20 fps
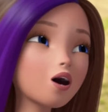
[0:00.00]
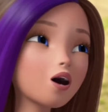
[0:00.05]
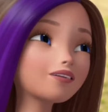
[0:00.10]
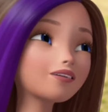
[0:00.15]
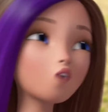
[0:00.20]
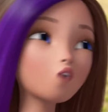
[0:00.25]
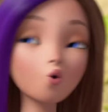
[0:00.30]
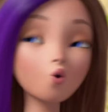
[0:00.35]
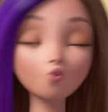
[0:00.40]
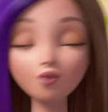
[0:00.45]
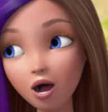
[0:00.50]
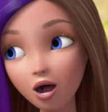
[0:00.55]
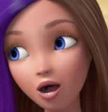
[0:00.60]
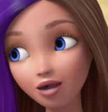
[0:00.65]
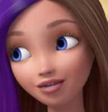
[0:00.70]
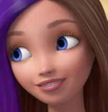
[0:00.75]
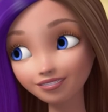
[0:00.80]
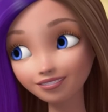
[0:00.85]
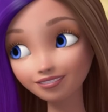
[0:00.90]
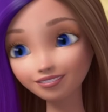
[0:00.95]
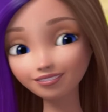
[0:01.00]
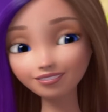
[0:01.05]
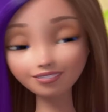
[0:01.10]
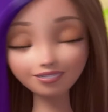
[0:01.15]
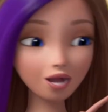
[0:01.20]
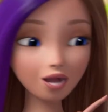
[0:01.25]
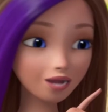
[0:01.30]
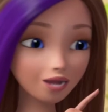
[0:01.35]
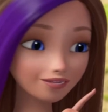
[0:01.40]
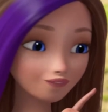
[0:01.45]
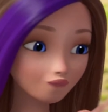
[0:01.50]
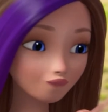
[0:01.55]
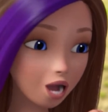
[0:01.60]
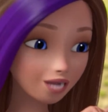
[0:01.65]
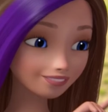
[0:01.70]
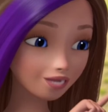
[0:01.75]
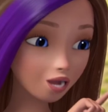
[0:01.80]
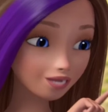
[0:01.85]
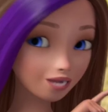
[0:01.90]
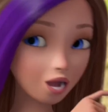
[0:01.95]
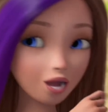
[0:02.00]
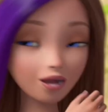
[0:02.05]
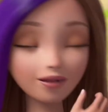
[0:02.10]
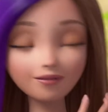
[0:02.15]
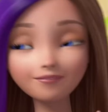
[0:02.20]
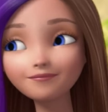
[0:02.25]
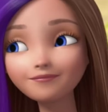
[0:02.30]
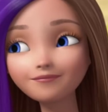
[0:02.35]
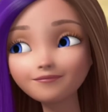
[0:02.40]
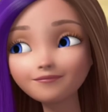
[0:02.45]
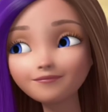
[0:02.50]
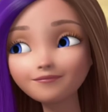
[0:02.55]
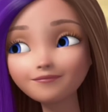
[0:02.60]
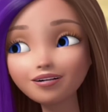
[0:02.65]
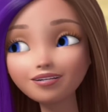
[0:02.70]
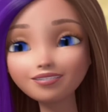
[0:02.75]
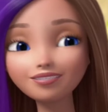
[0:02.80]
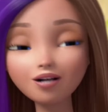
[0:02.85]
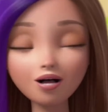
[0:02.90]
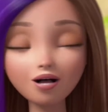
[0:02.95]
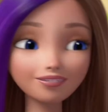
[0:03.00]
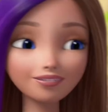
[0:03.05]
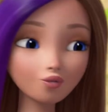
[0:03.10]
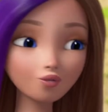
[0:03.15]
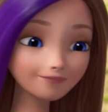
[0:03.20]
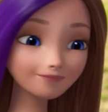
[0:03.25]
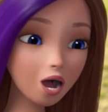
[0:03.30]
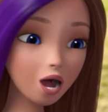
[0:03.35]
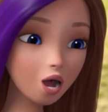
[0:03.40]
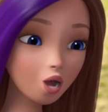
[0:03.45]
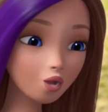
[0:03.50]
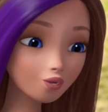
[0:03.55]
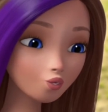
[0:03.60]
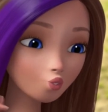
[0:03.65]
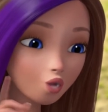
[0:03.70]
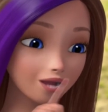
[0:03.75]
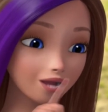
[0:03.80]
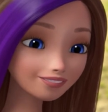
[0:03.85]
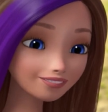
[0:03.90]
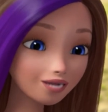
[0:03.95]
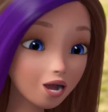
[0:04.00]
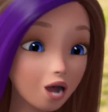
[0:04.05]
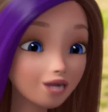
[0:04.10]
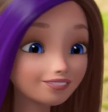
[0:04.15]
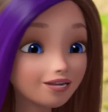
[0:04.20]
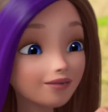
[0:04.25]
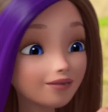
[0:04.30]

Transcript: But then I realized the second time watching this movie, probably because I was paying more attention the second time